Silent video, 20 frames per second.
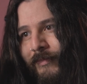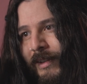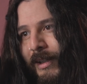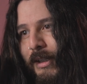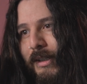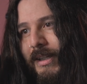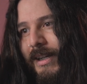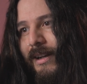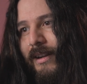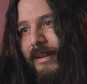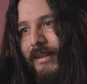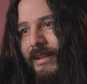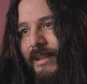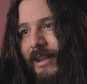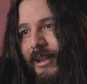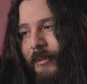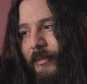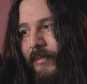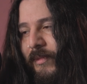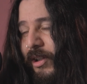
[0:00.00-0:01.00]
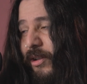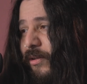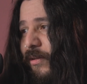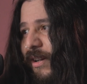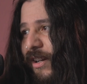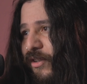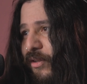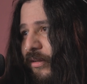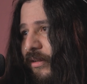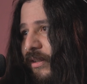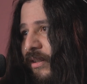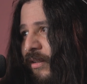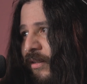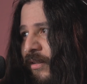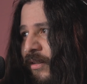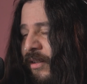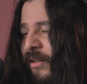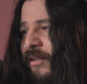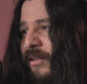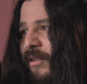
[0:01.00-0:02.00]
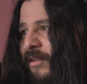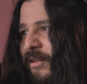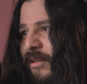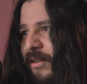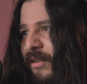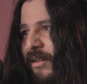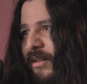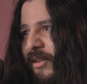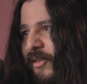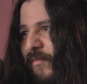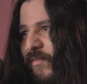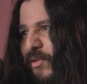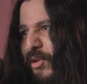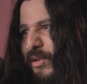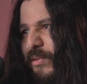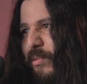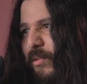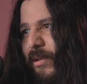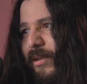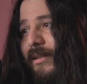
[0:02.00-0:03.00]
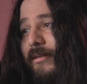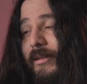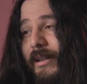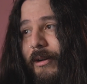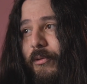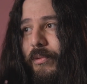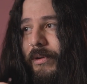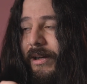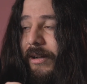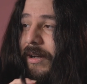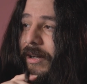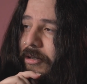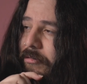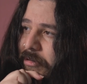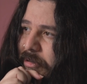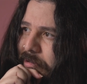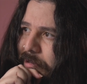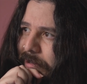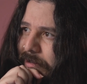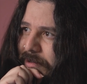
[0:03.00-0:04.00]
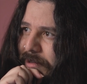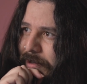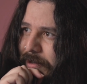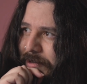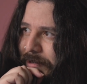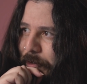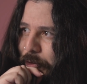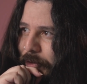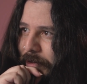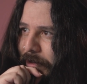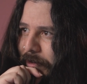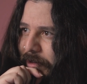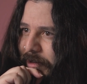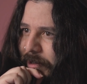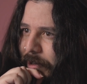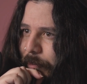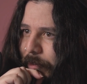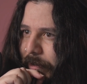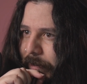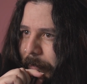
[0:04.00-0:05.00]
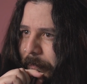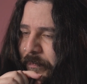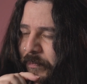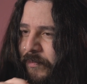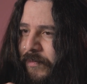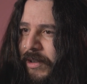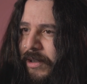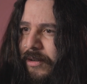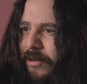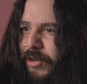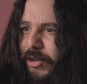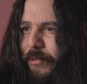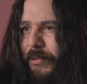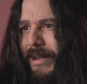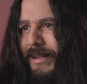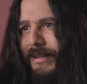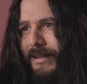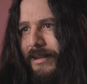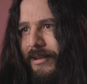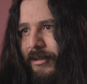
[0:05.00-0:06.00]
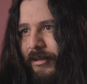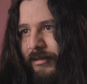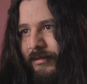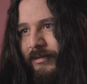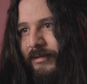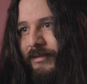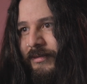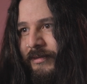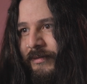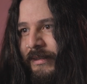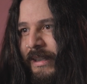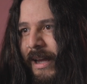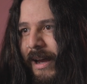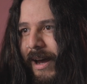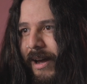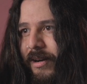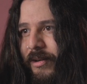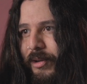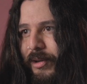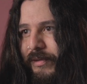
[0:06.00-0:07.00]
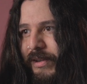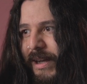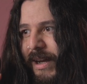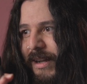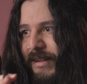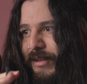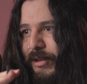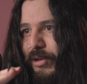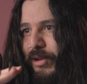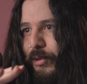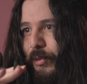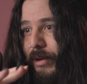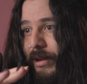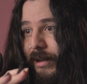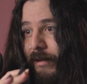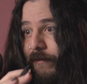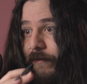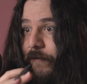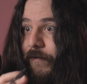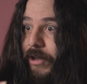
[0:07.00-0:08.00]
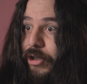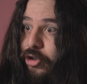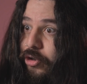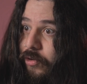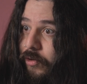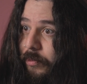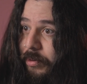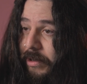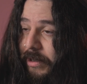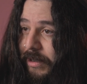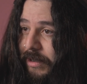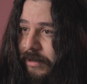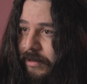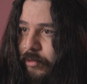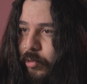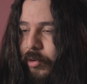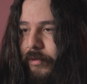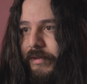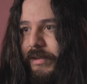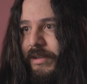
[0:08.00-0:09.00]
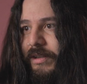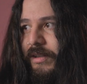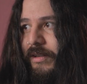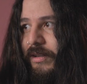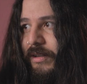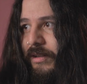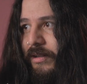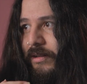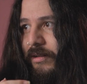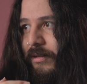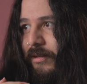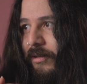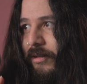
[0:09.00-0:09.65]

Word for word: it's kind of the same. You know, actually, there's... I was going to say this, actually, now that I think about it. The Red Sea. I don't know if that has to do with a fictional place or if this is